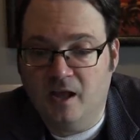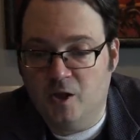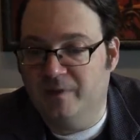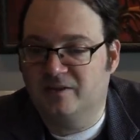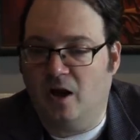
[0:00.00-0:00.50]

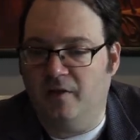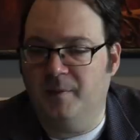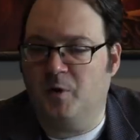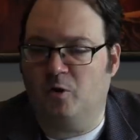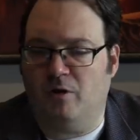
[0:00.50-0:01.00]
Humans called
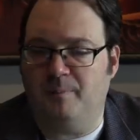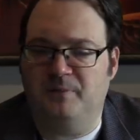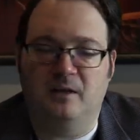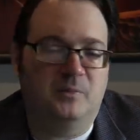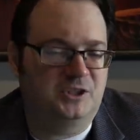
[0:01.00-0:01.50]
them
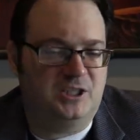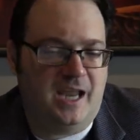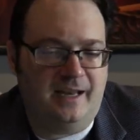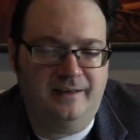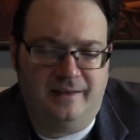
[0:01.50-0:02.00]
corrupted, but she
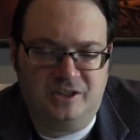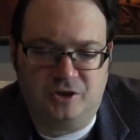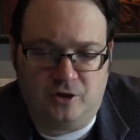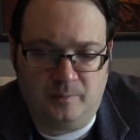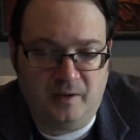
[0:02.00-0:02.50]
hated this
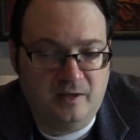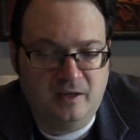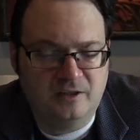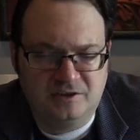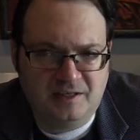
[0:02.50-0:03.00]
term.
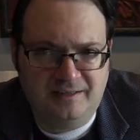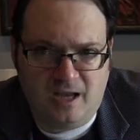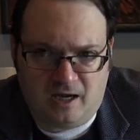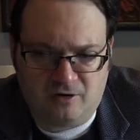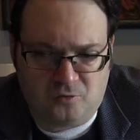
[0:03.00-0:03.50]
She did
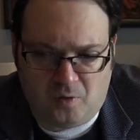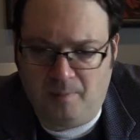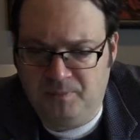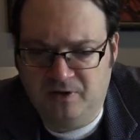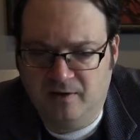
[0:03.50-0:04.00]
not
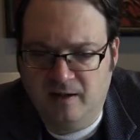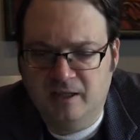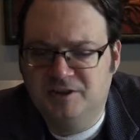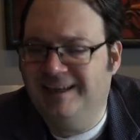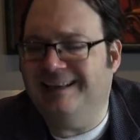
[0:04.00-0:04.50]
corrupt.
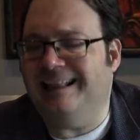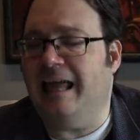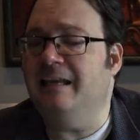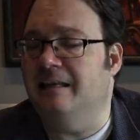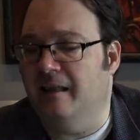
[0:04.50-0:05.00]
She
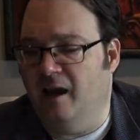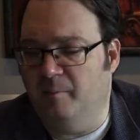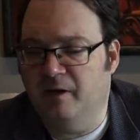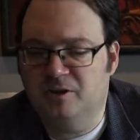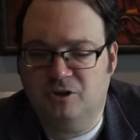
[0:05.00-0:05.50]
enlightened
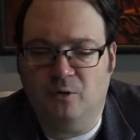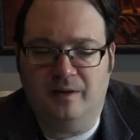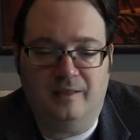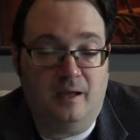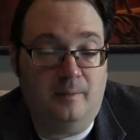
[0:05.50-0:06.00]
them,
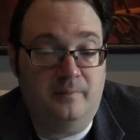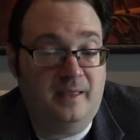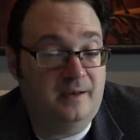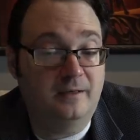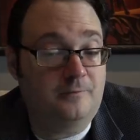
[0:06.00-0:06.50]
showing them
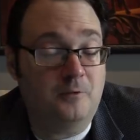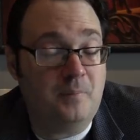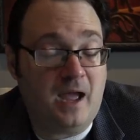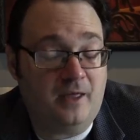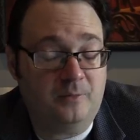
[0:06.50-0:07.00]
that a different
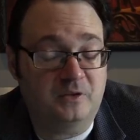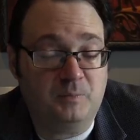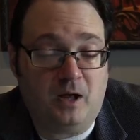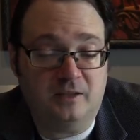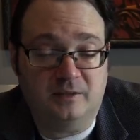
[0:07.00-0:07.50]
path was
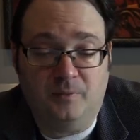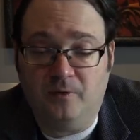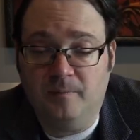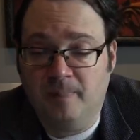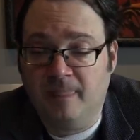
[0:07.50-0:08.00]

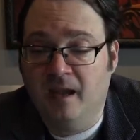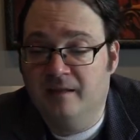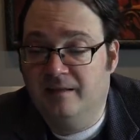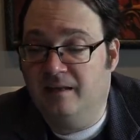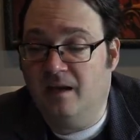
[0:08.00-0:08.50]
possible.
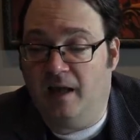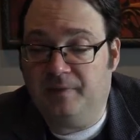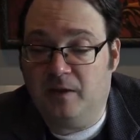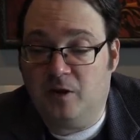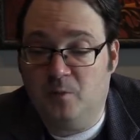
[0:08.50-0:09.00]
Did
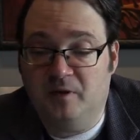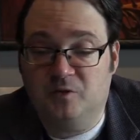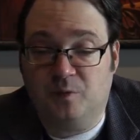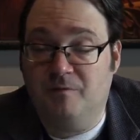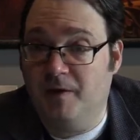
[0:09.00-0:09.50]
not the
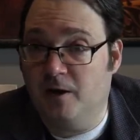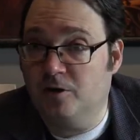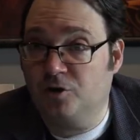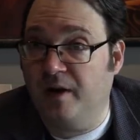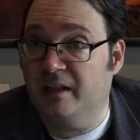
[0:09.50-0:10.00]
humans
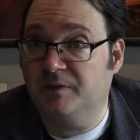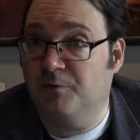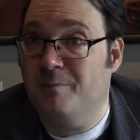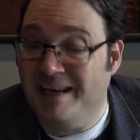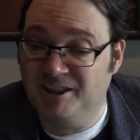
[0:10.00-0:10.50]
revere
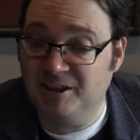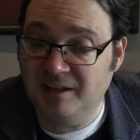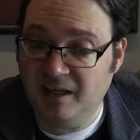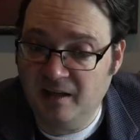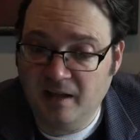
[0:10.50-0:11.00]

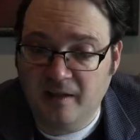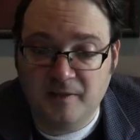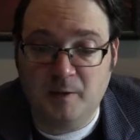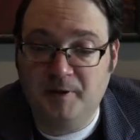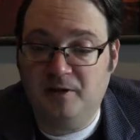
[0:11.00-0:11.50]
transformation?
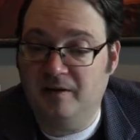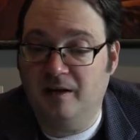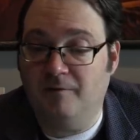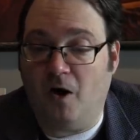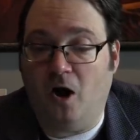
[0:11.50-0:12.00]
The
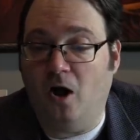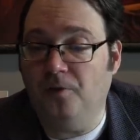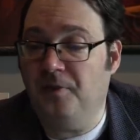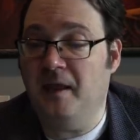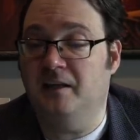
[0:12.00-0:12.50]
ability of all
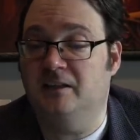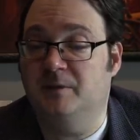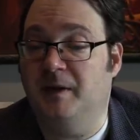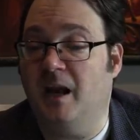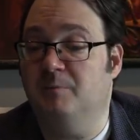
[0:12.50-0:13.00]
things
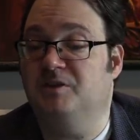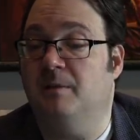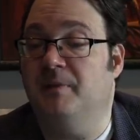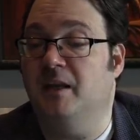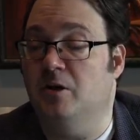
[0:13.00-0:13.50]
to become
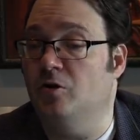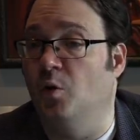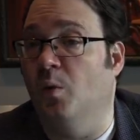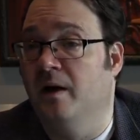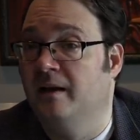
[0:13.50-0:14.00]
something
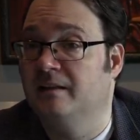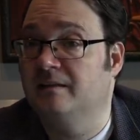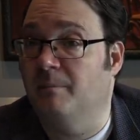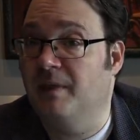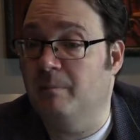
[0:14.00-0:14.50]
new,
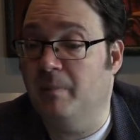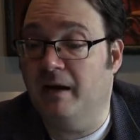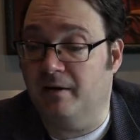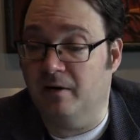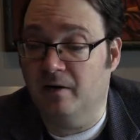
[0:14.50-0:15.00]
something
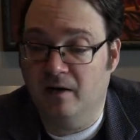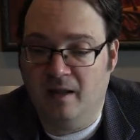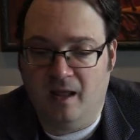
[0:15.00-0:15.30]
better.